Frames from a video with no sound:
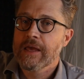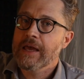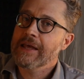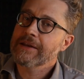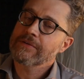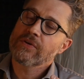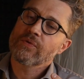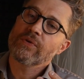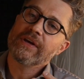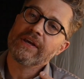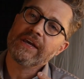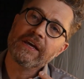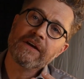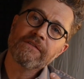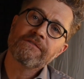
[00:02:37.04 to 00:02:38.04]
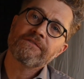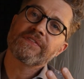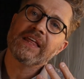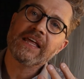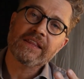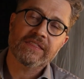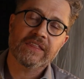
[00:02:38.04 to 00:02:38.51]
And if
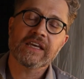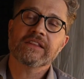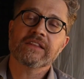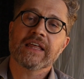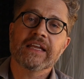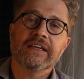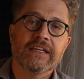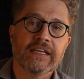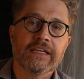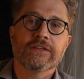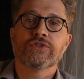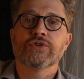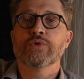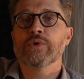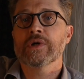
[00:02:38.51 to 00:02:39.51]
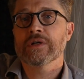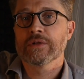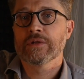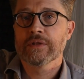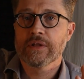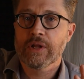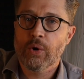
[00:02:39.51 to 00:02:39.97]
they think they need to
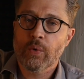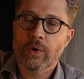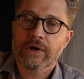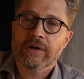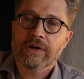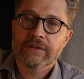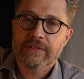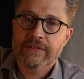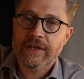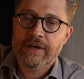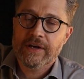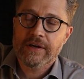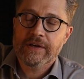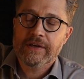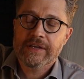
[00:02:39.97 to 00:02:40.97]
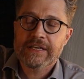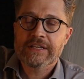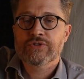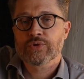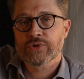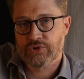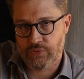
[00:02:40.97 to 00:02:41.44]
lower the
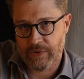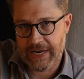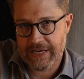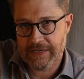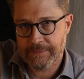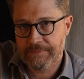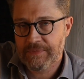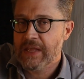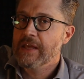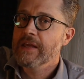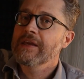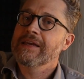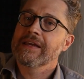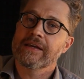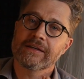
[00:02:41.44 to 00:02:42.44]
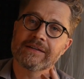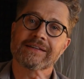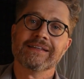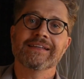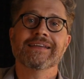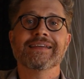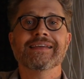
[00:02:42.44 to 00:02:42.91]
interest rate,
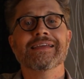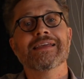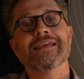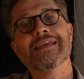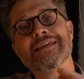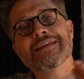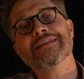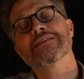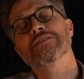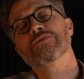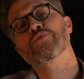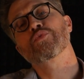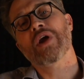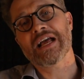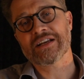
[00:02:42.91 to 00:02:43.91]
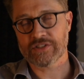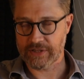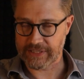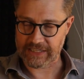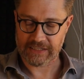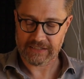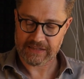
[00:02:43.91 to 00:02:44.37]

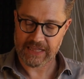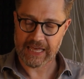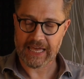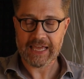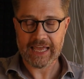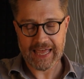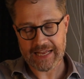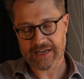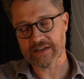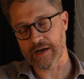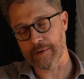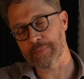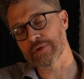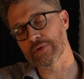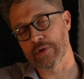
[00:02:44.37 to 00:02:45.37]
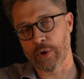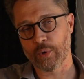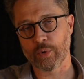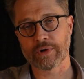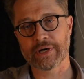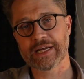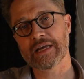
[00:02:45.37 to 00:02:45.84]
indirectly they end up
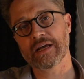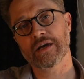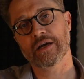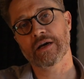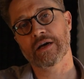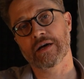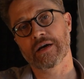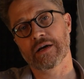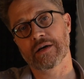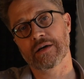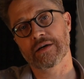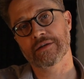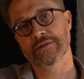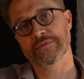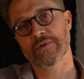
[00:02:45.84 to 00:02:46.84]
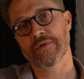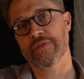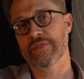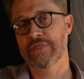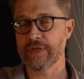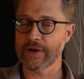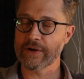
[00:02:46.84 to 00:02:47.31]
lowering
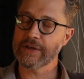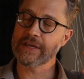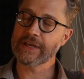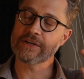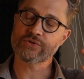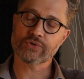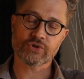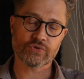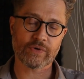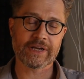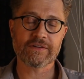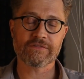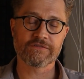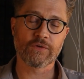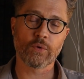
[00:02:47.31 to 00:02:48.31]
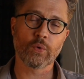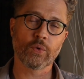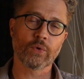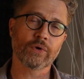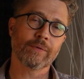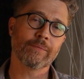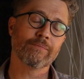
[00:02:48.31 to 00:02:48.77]
the interest rate for